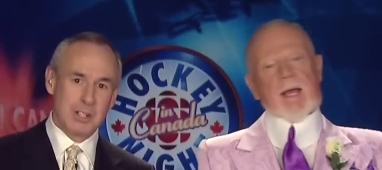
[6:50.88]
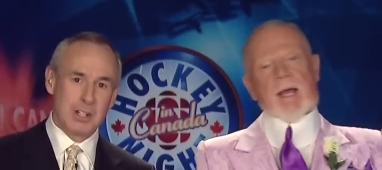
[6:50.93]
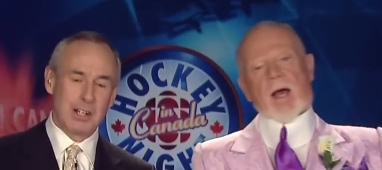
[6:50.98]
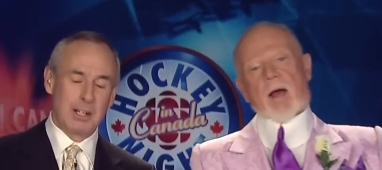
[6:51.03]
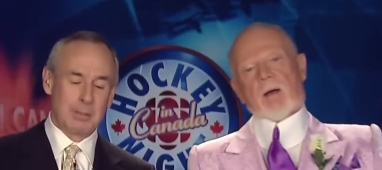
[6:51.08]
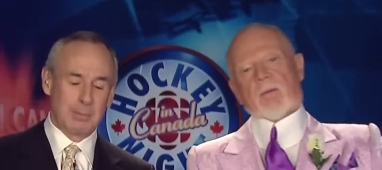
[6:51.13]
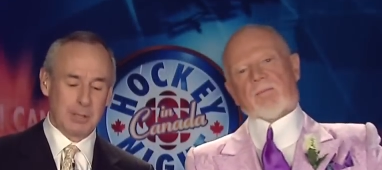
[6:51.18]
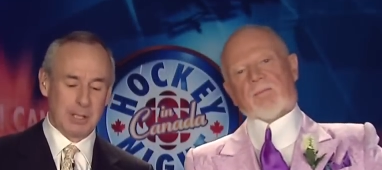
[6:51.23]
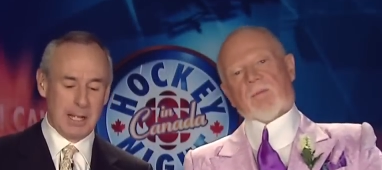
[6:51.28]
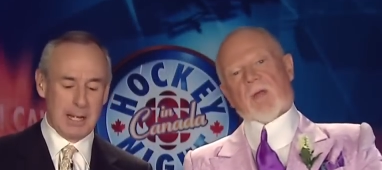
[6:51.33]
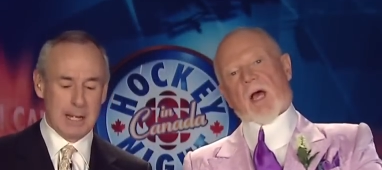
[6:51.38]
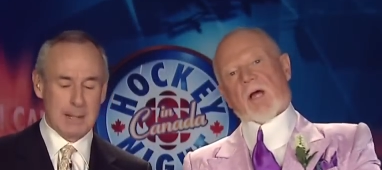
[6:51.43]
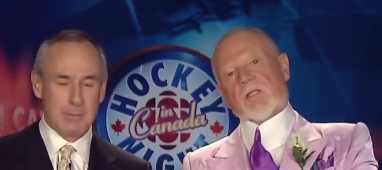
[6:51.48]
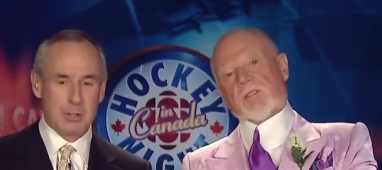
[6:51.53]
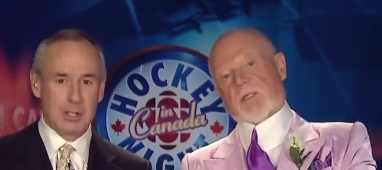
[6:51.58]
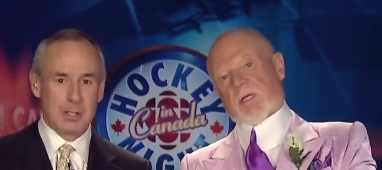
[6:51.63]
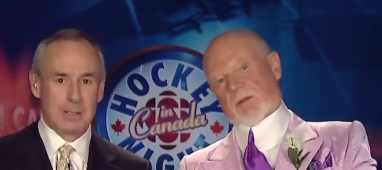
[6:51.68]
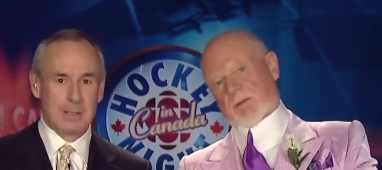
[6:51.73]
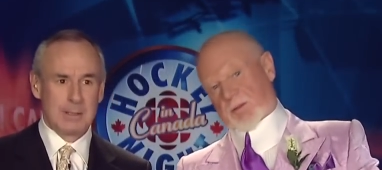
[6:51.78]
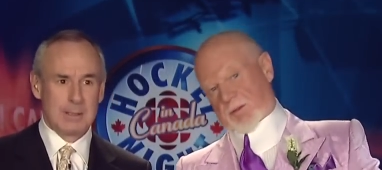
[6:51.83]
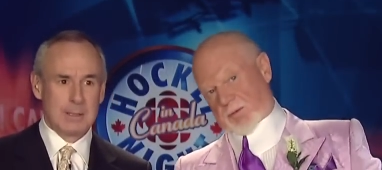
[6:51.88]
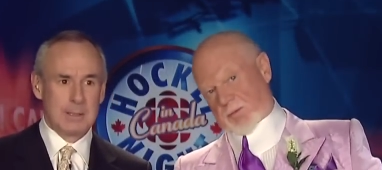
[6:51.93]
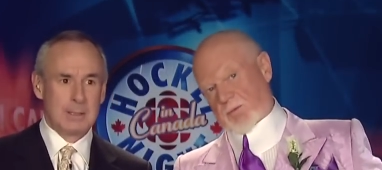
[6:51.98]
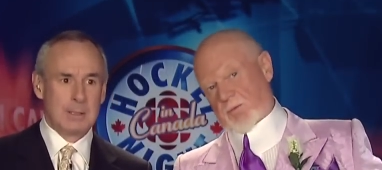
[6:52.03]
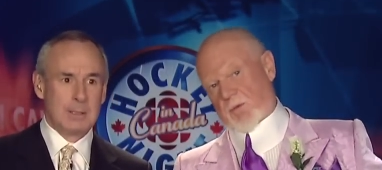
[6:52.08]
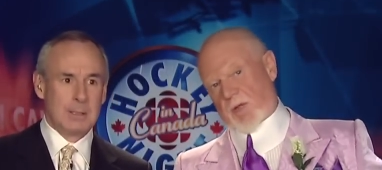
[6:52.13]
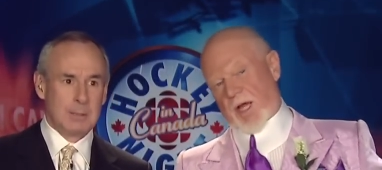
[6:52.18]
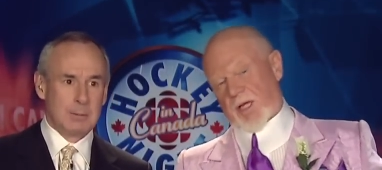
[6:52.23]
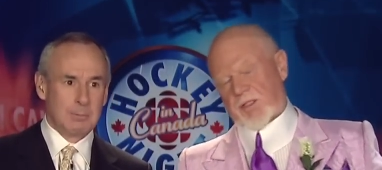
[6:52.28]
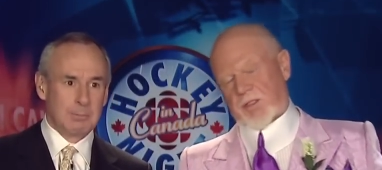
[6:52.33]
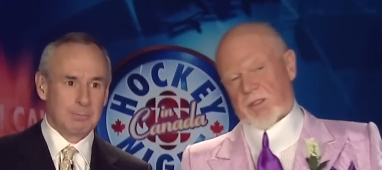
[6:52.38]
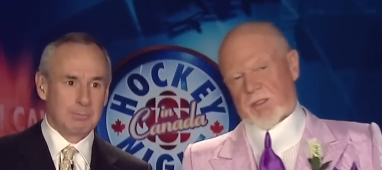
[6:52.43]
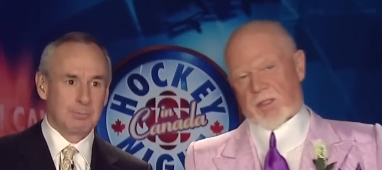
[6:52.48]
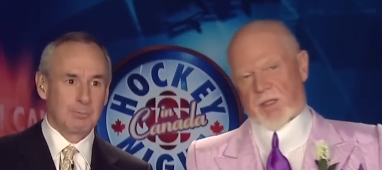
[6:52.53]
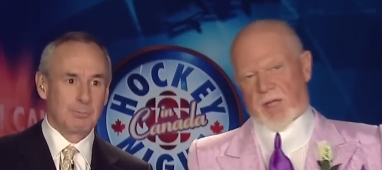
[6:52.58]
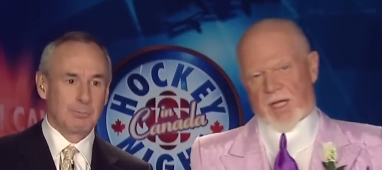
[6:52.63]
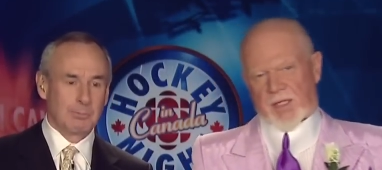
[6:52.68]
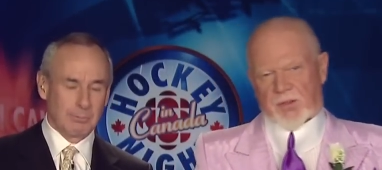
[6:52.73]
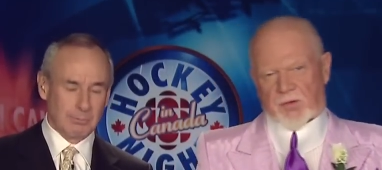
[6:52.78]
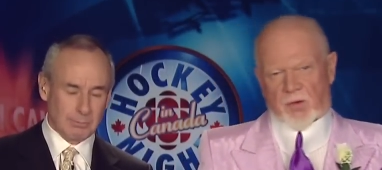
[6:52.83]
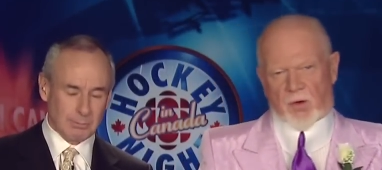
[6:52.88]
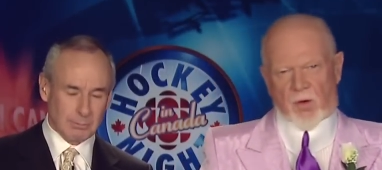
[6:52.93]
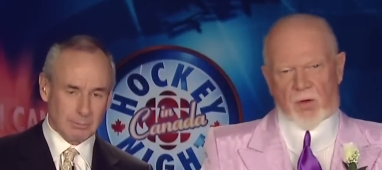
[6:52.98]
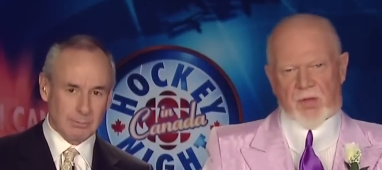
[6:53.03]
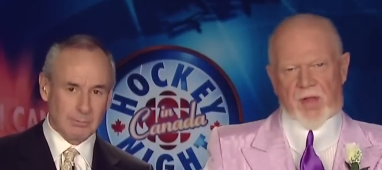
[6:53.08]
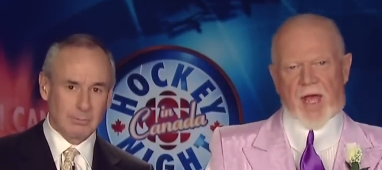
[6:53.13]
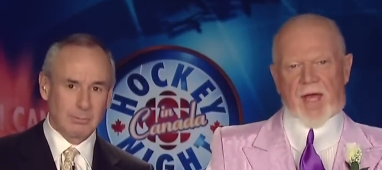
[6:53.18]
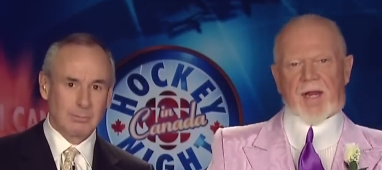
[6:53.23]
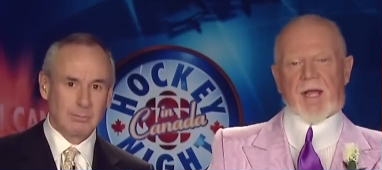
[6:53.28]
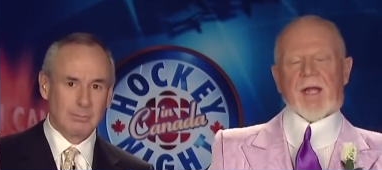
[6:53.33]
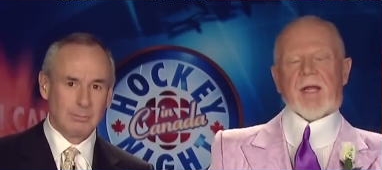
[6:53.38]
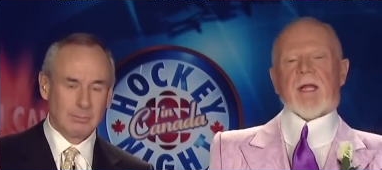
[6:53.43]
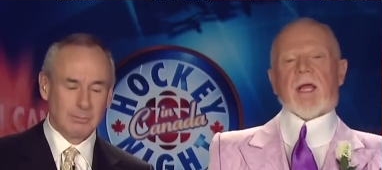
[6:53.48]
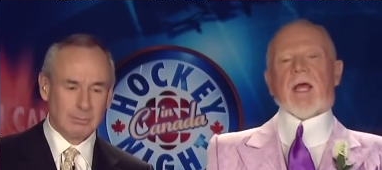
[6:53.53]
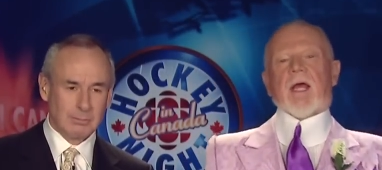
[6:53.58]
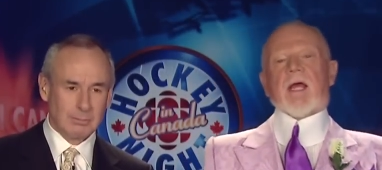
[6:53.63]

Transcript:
Speaker 1: Anyhow, up in the house. Anyhow,
Speaker 2: thanks, thanks throwing that in.